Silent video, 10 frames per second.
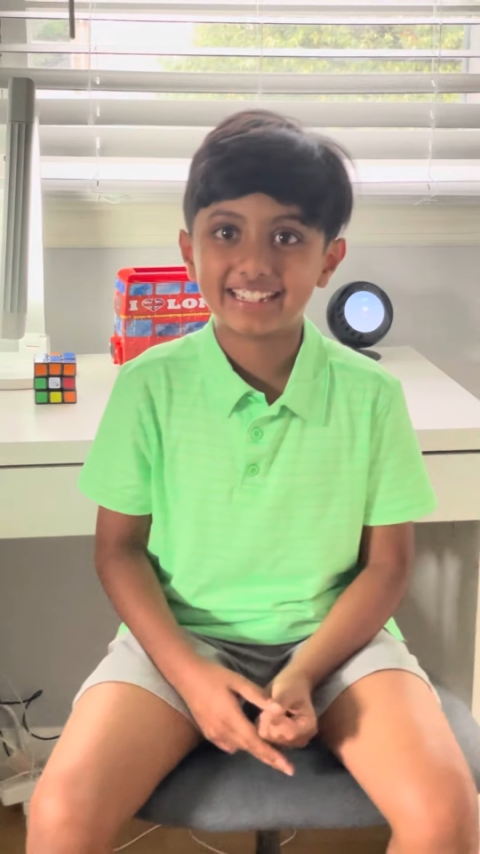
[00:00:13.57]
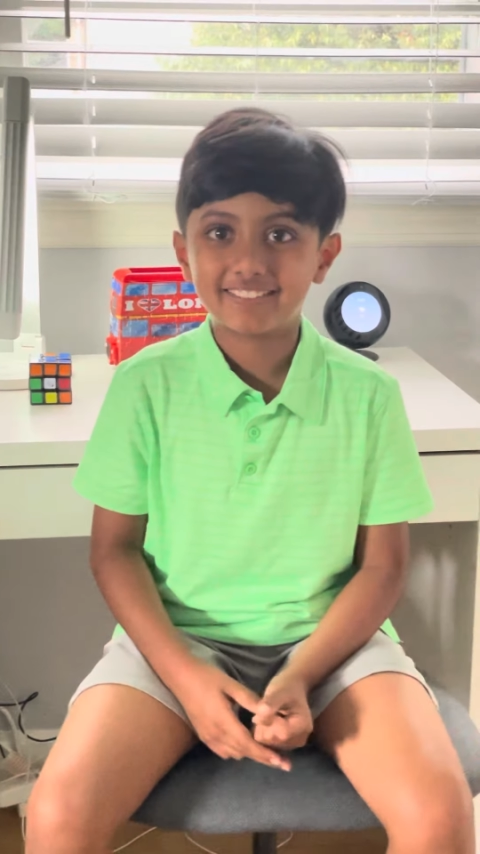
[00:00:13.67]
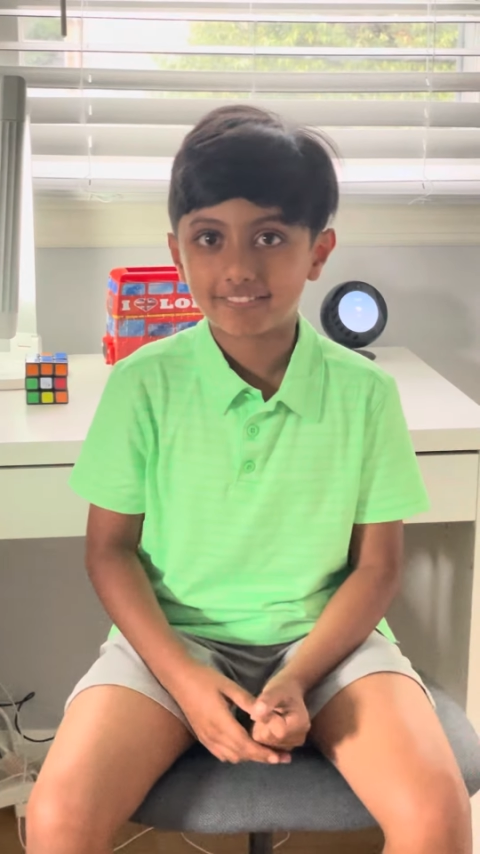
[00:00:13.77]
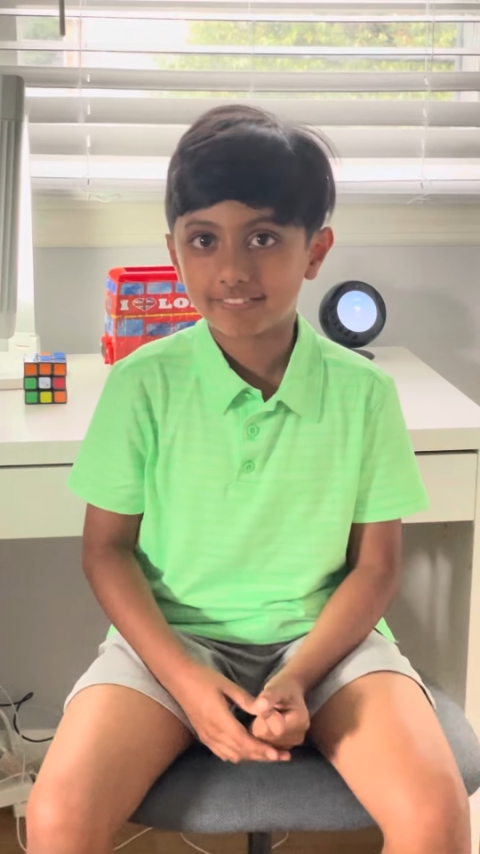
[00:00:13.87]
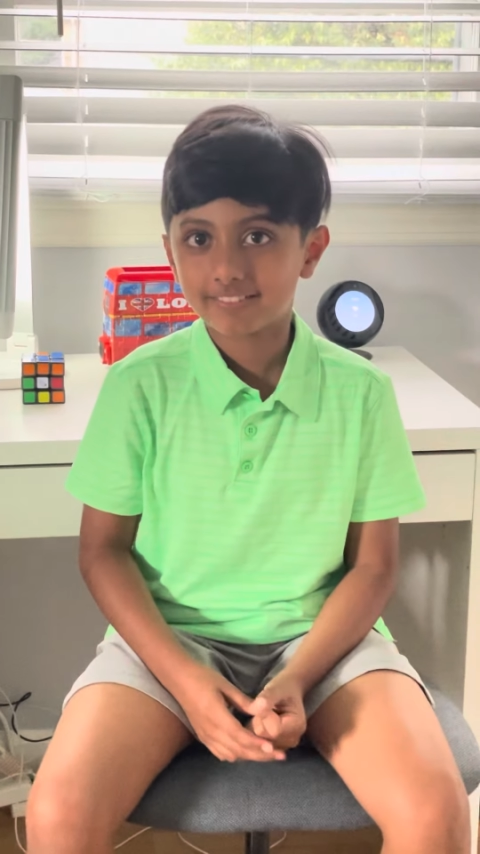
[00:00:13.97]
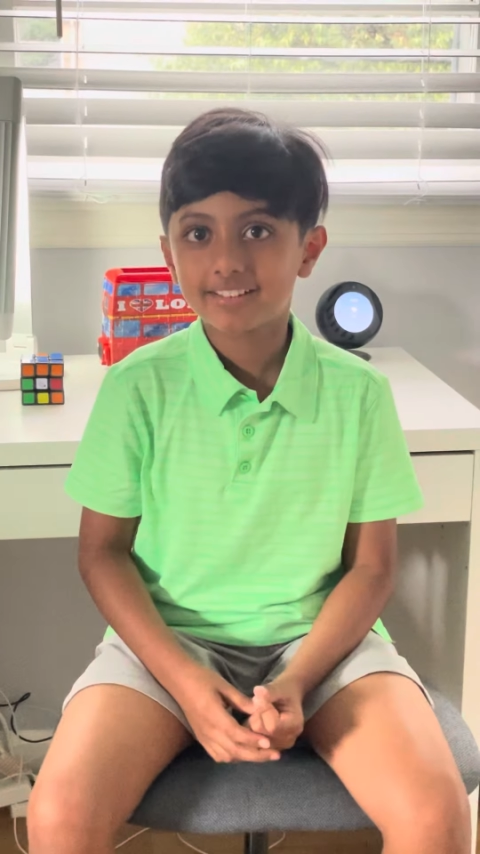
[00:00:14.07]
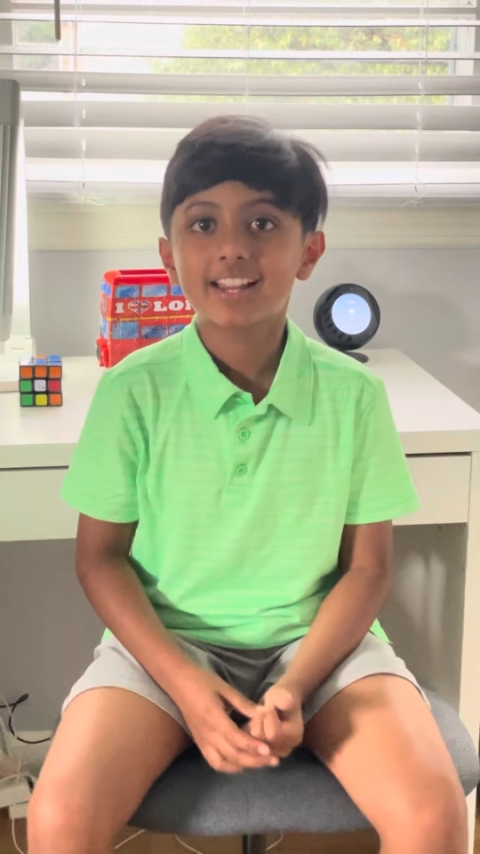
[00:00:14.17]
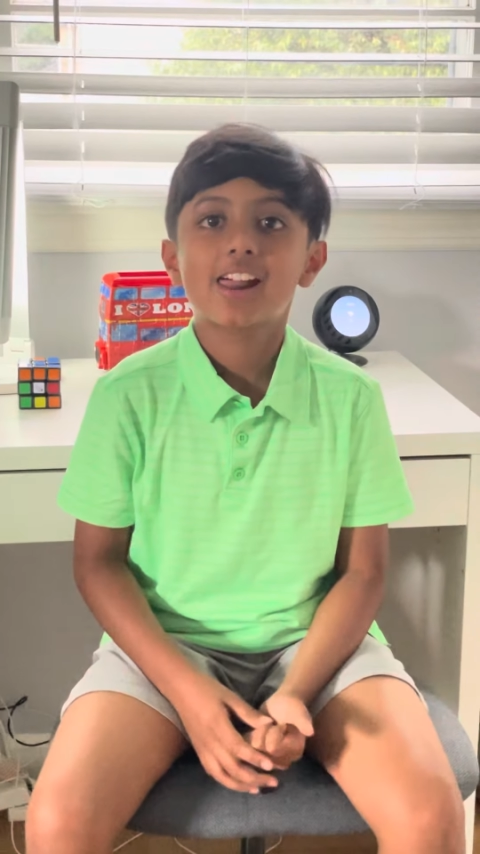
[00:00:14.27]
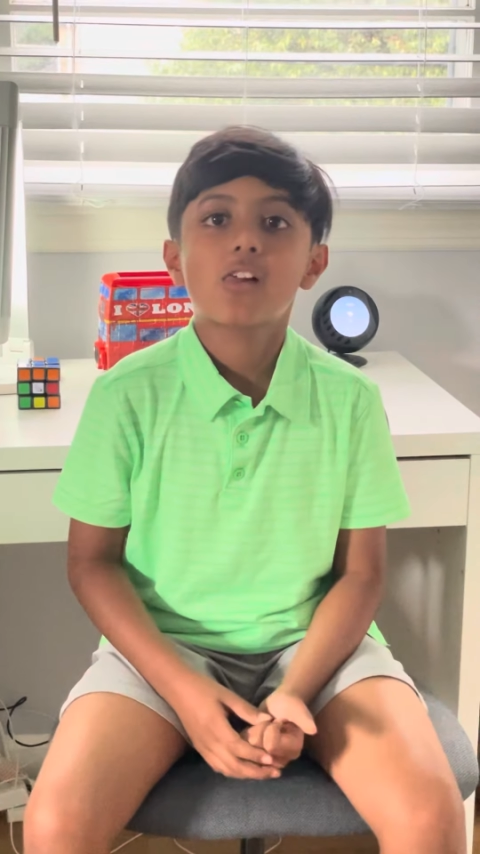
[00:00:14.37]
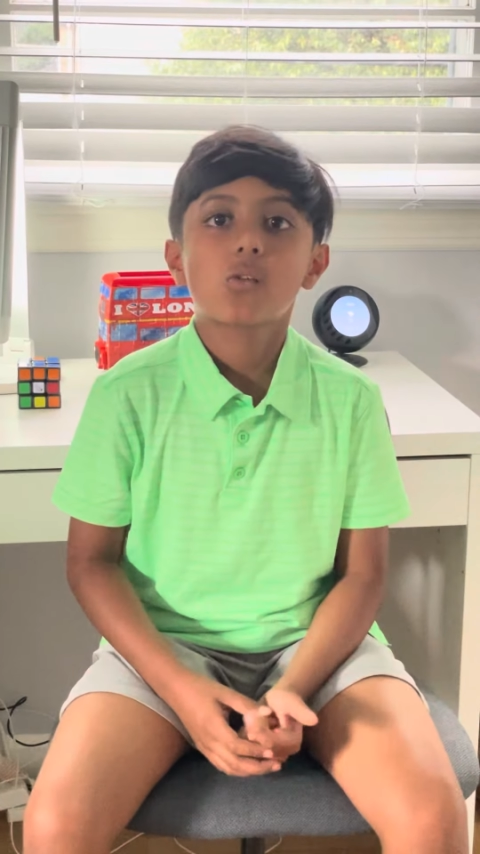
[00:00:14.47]
Okay, what do you
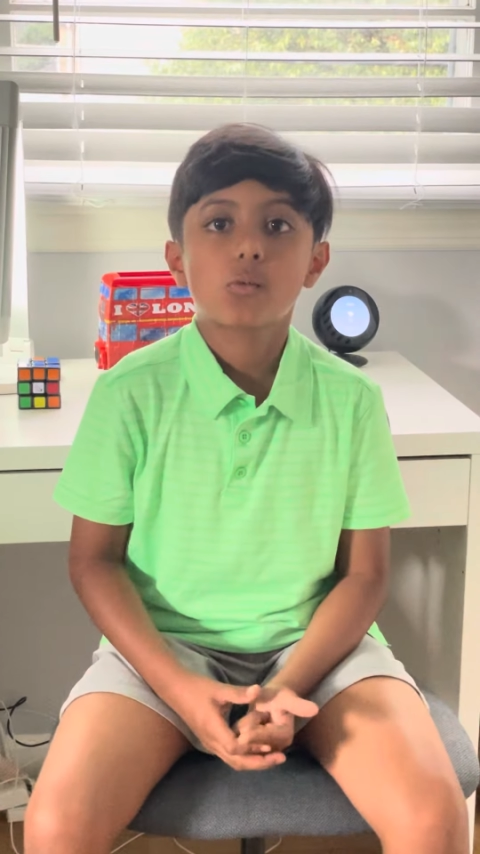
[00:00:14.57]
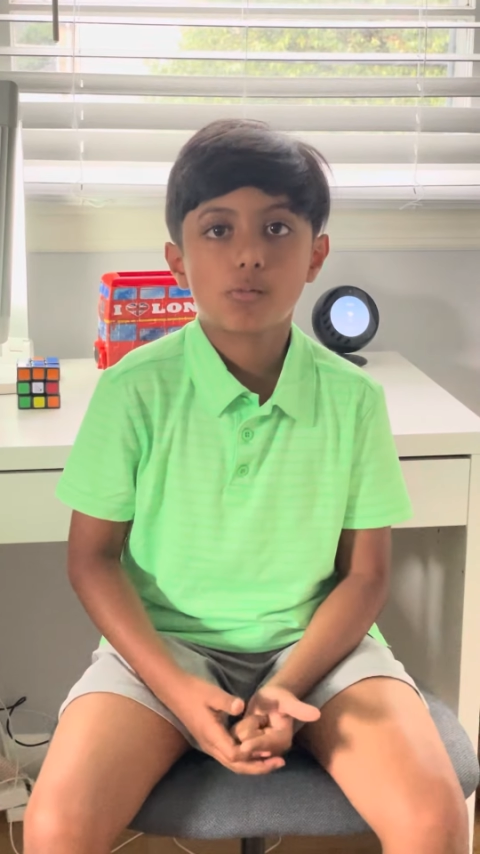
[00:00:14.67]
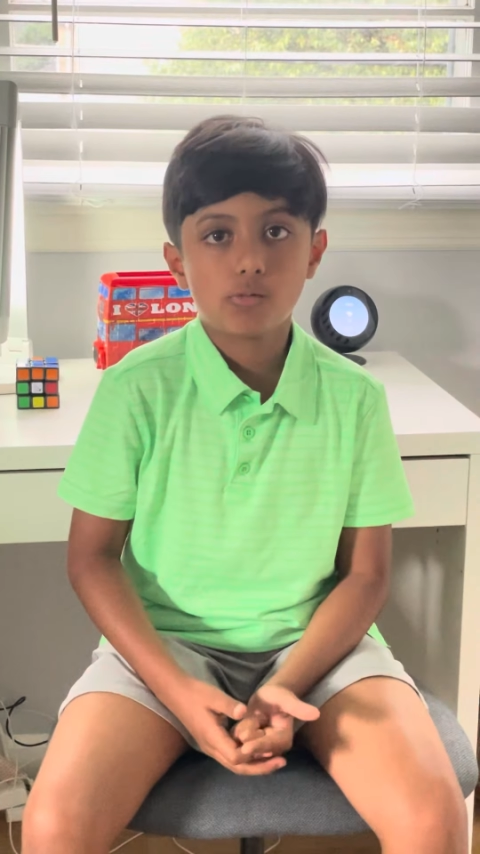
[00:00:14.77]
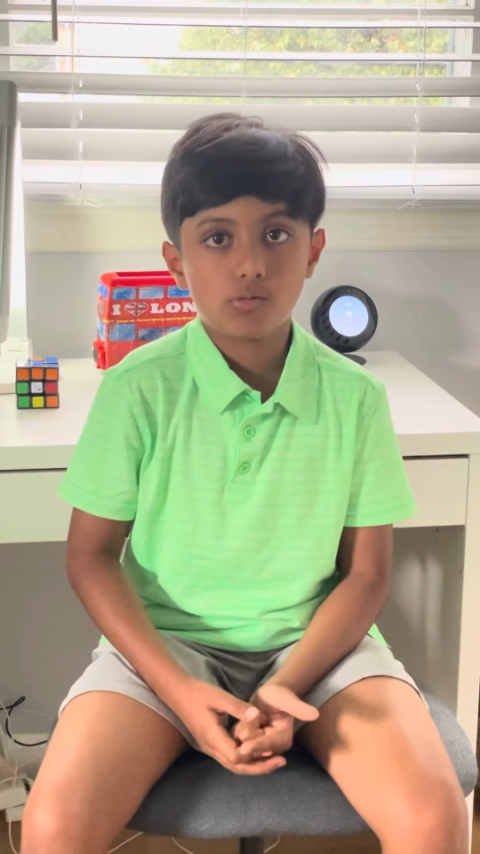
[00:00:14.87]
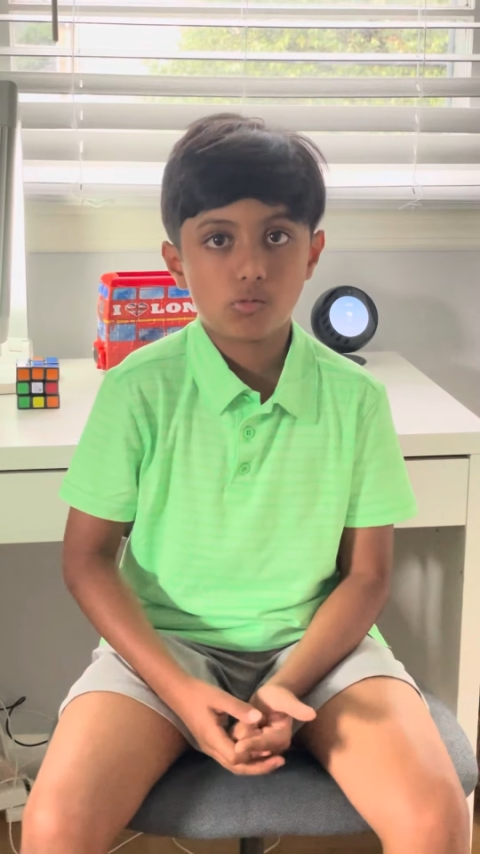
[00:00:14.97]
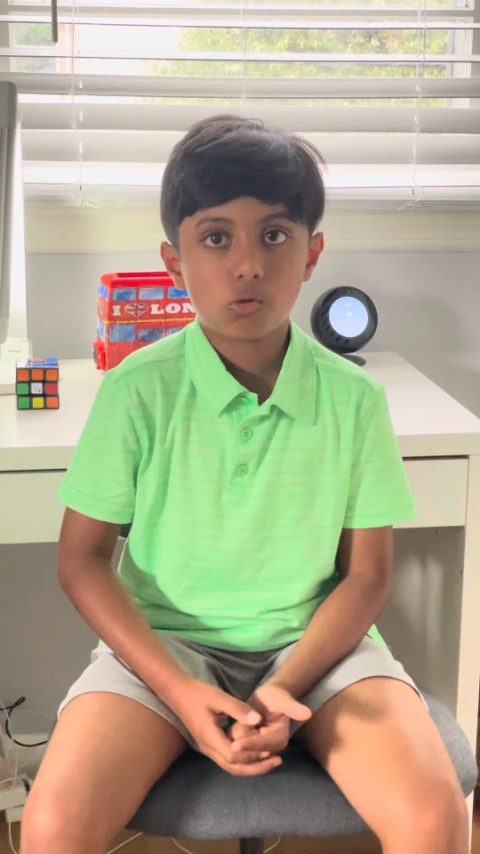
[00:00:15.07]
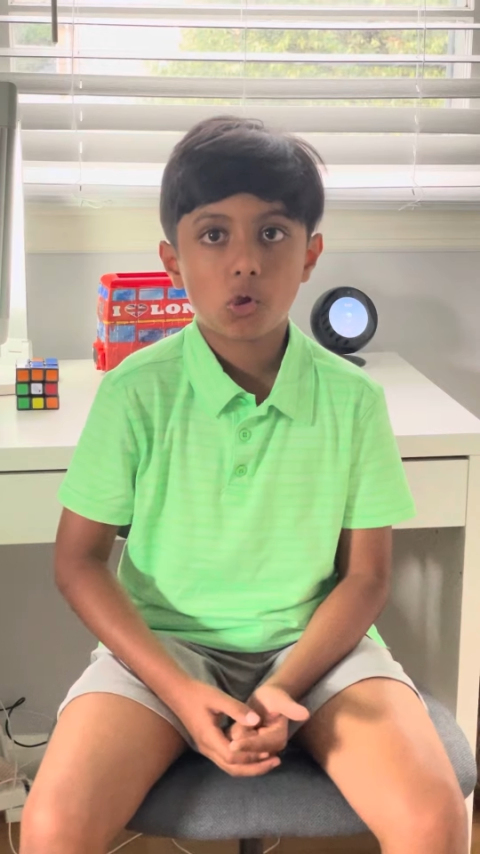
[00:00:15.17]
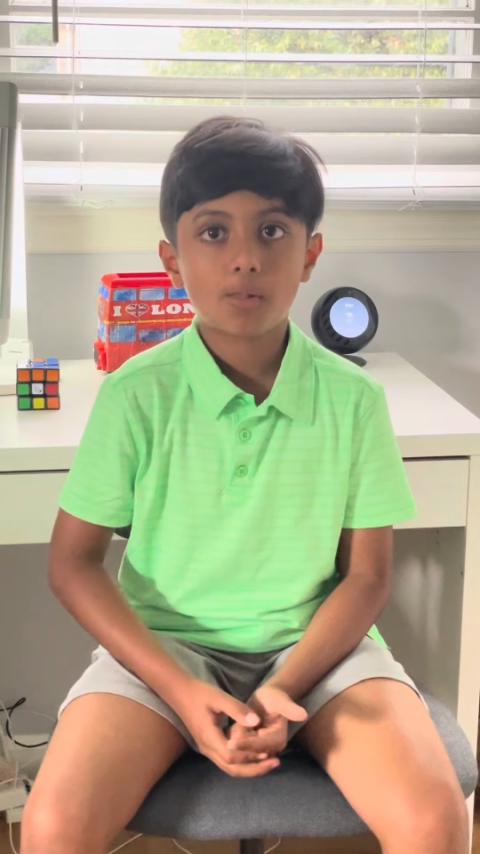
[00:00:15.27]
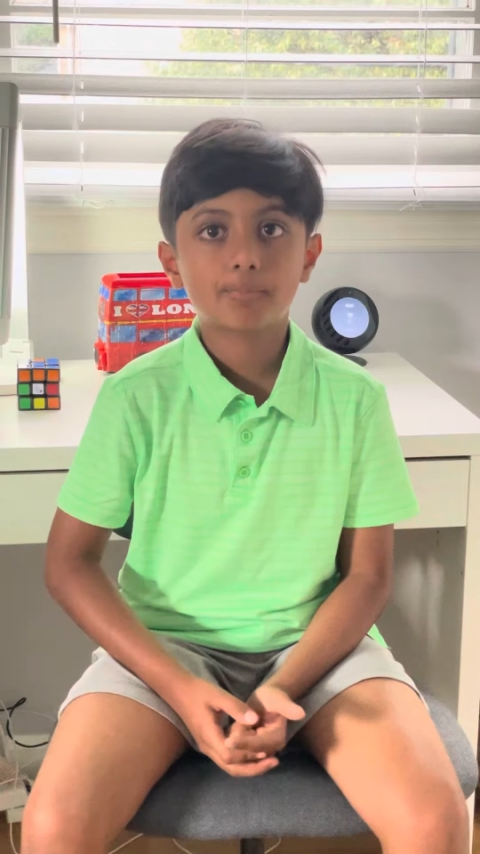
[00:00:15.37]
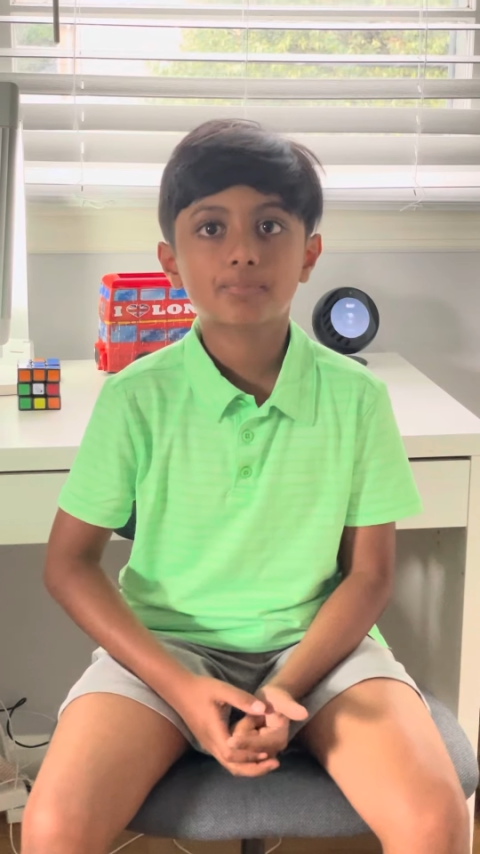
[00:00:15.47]
want to explain first?